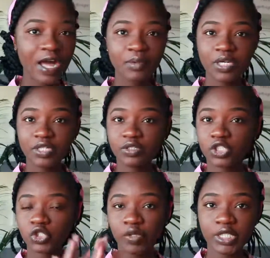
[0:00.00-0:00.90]
I'm going to go
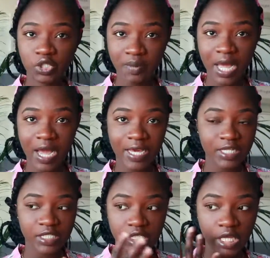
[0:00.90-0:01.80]
straight to my
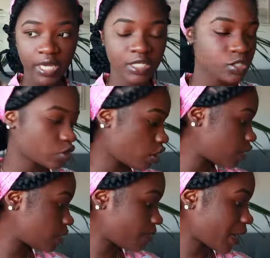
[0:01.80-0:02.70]
eyes and
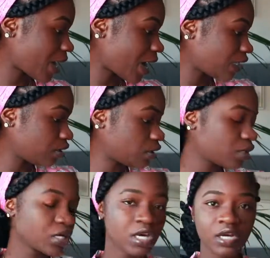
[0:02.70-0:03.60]
start my eye
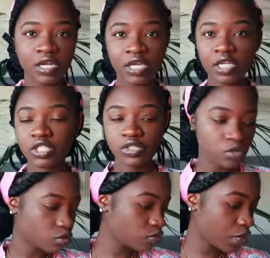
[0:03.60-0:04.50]
look.
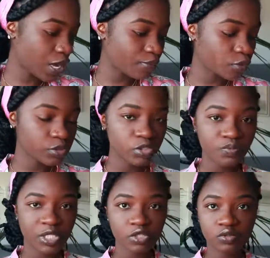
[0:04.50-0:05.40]
So I'm going to
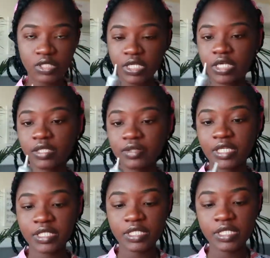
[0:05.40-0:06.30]
be using
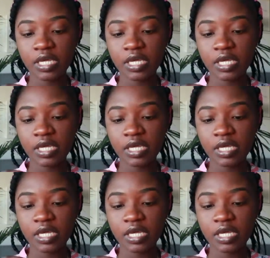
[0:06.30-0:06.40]
this